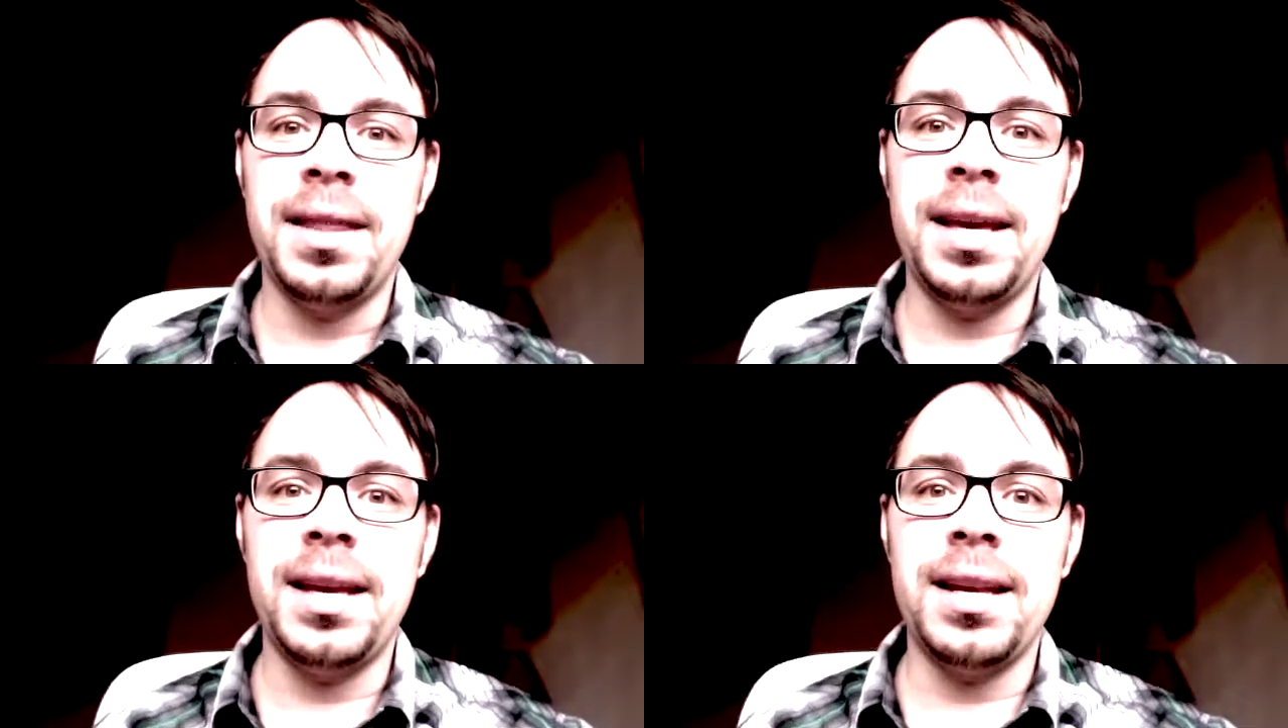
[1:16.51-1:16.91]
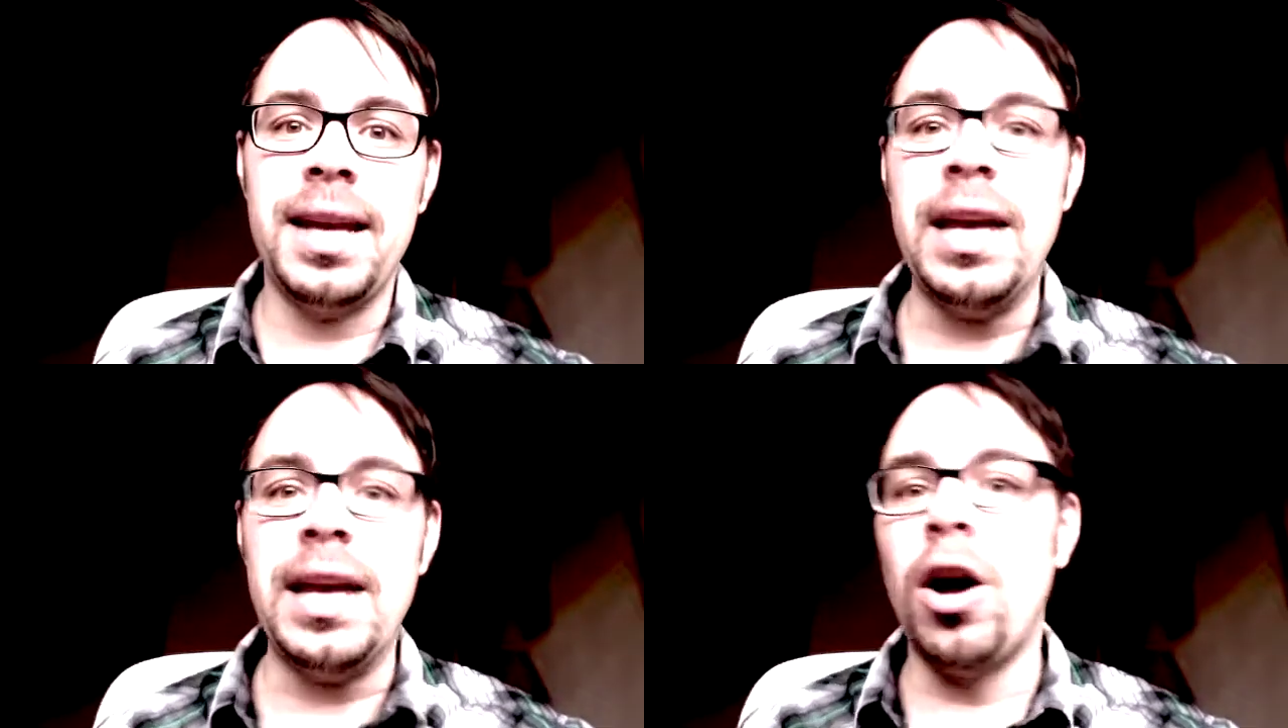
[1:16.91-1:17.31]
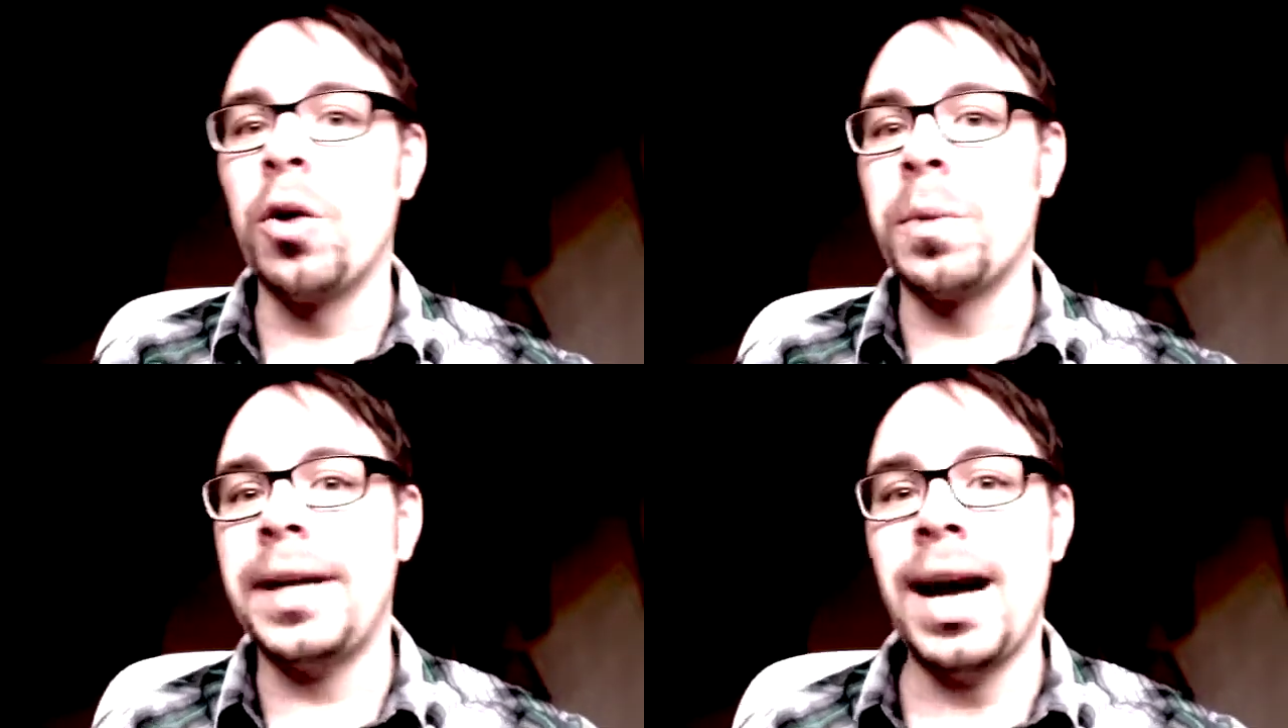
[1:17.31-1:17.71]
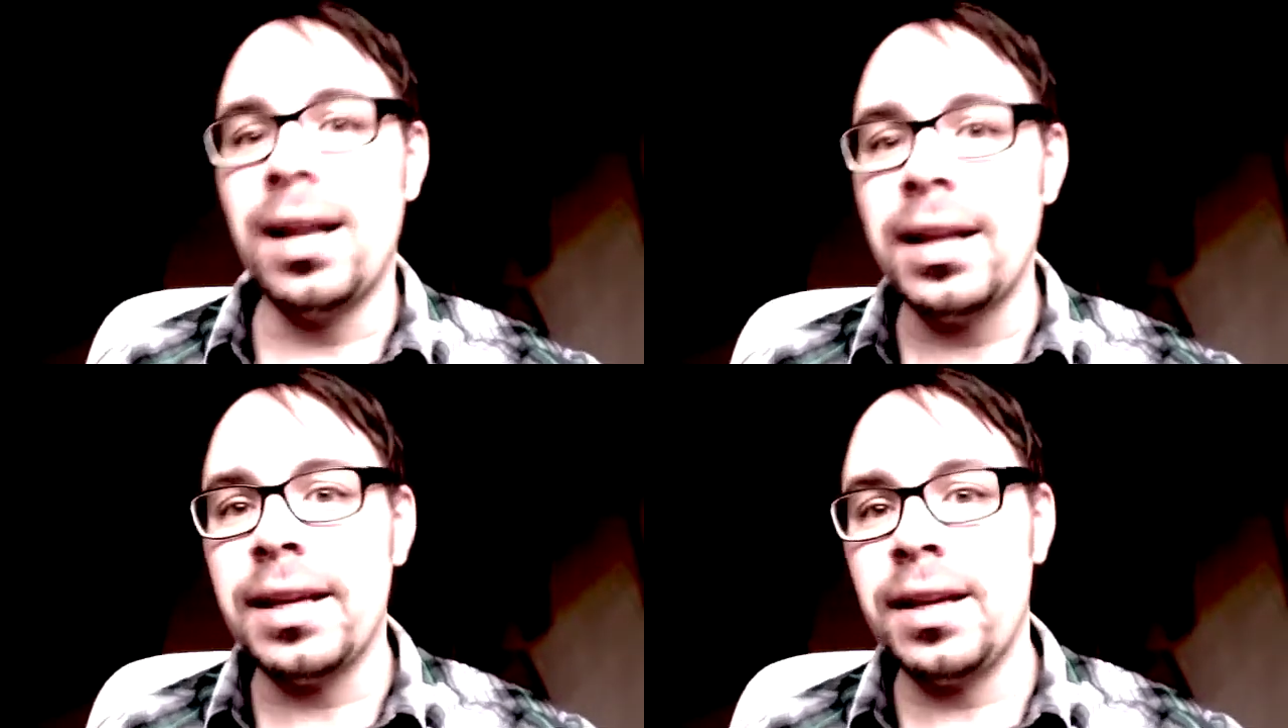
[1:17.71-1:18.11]
then in all
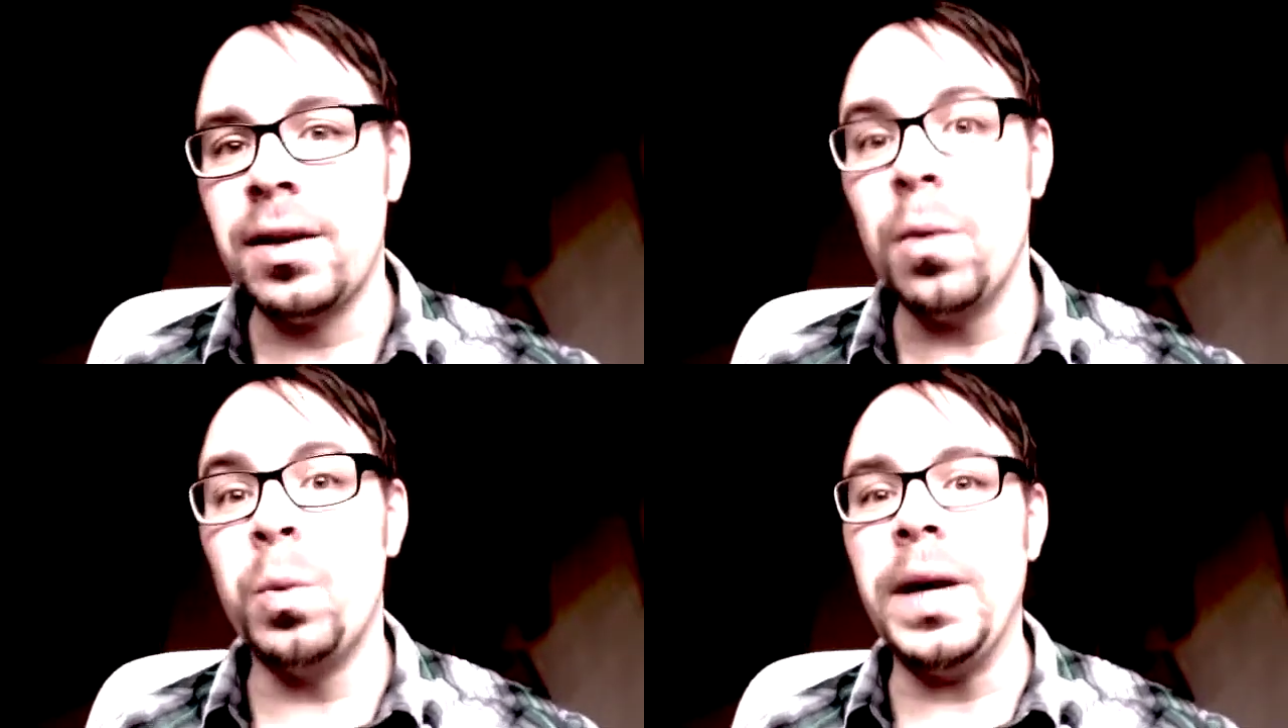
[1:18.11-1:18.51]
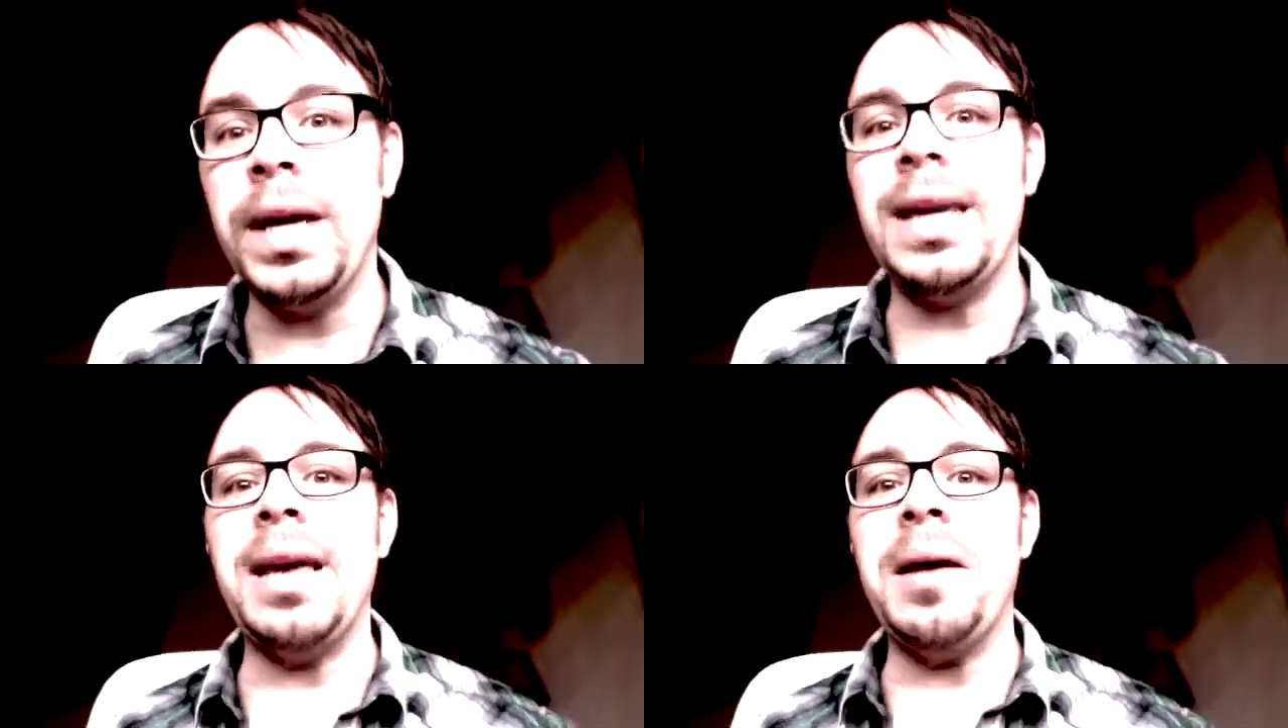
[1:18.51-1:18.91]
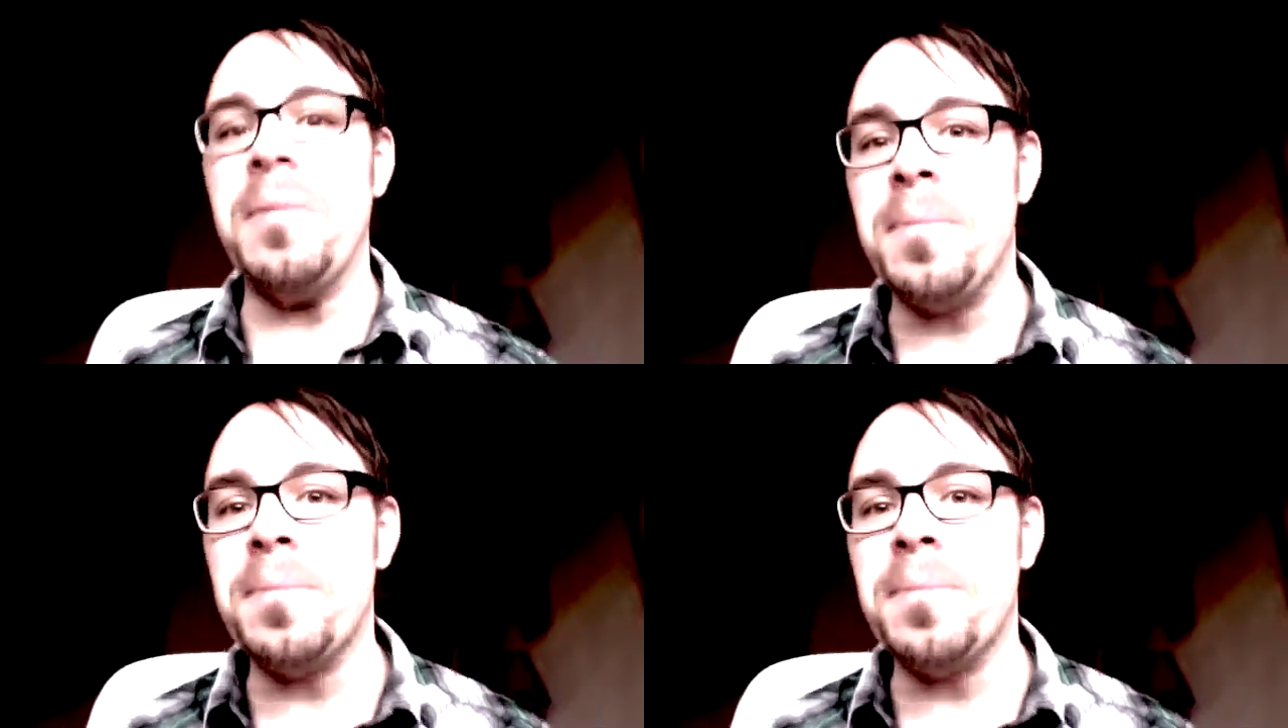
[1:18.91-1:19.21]
reality, we,